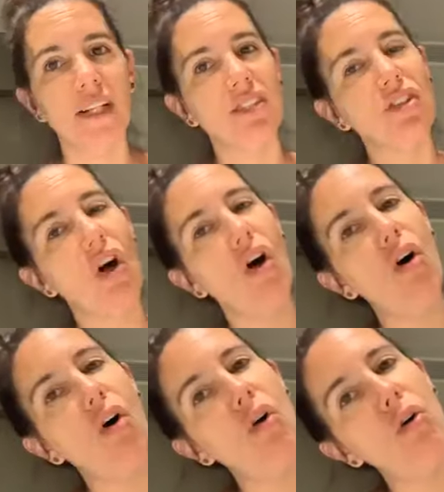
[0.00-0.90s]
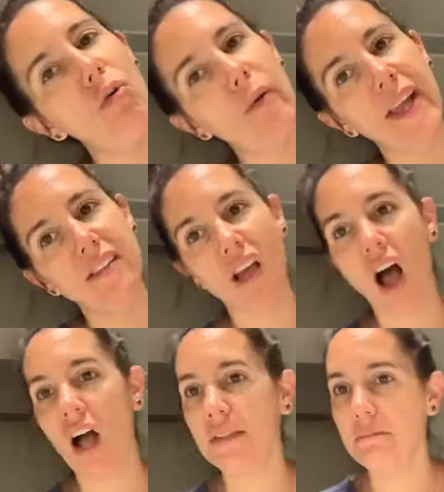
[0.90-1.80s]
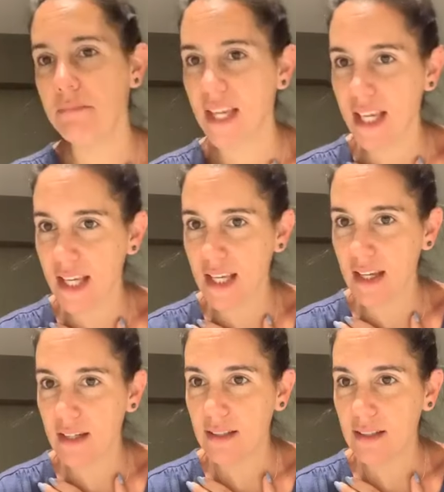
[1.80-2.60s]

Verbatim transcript: but it's always on me.